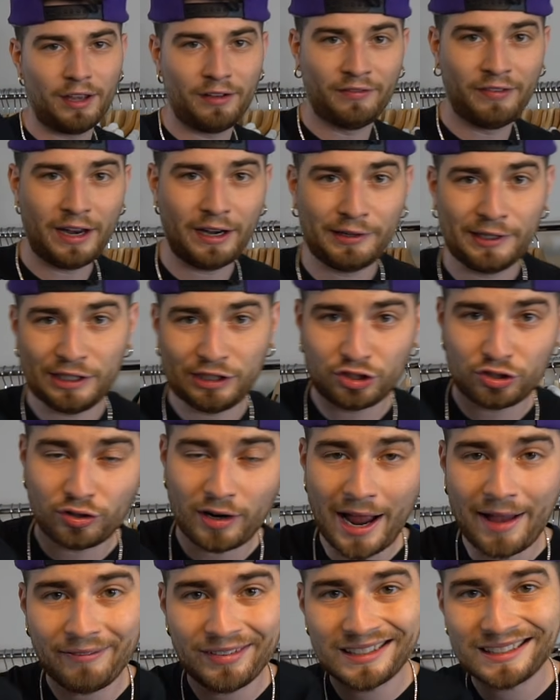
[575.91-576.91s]
a very
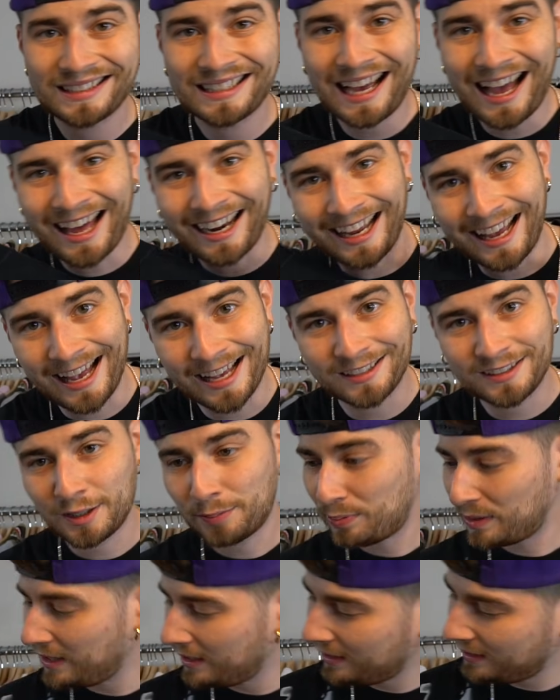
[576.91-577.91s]
Travis
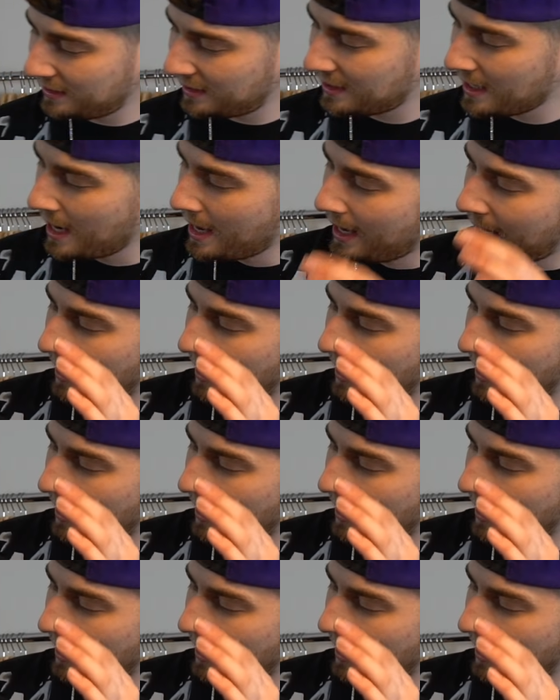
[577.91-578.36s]
Scott-esque piece,